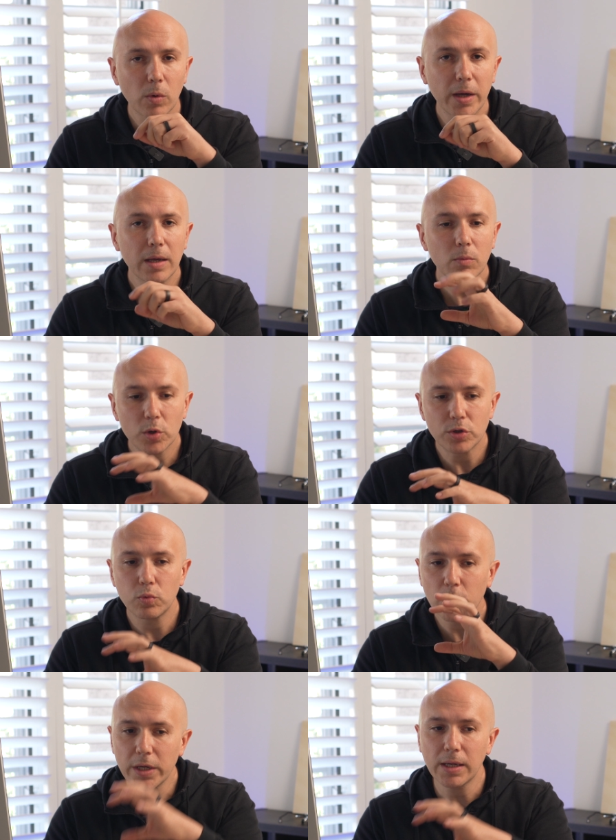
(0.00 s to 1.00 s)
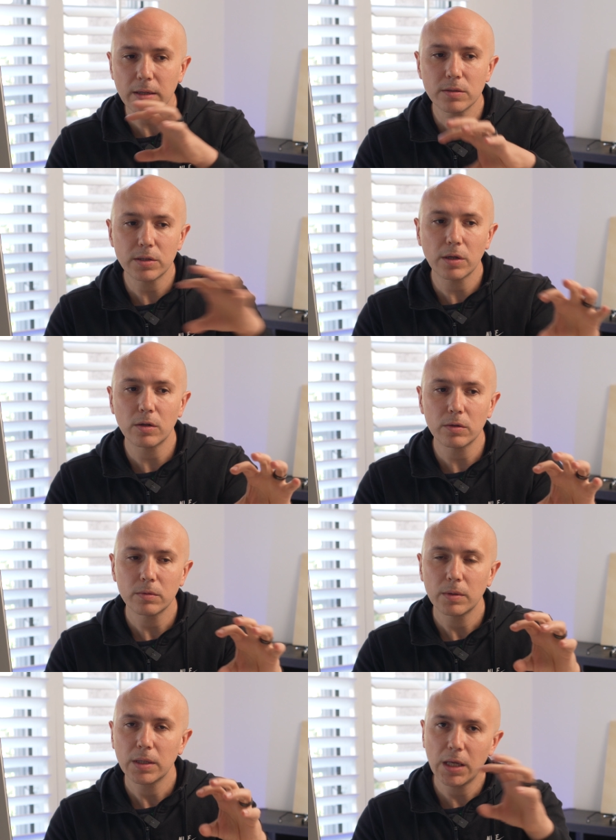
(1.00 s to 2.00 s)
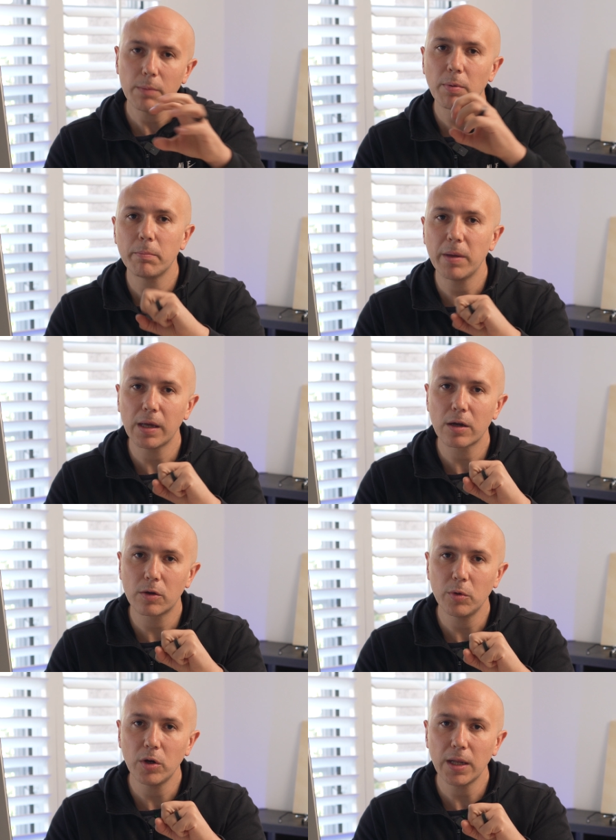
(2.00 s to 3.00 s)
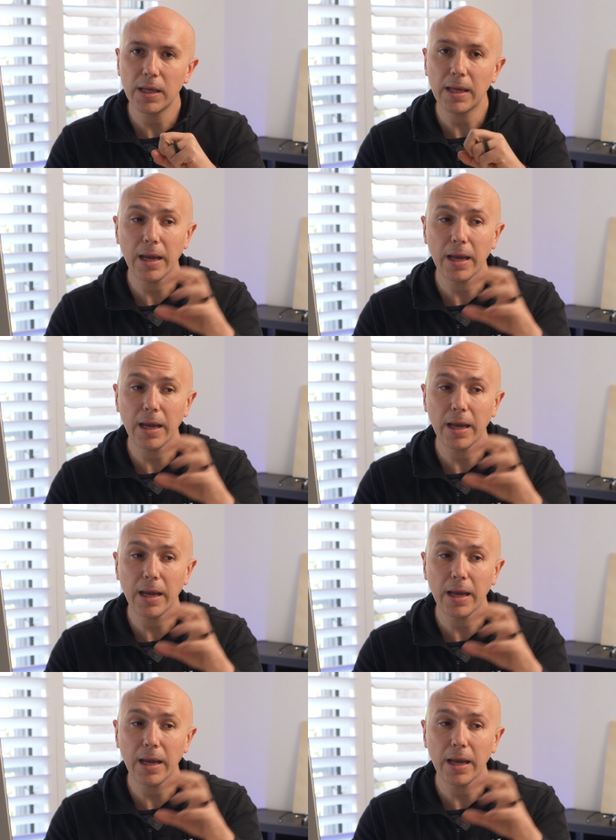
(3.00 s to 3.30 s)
a way in which we can still keep on being a community,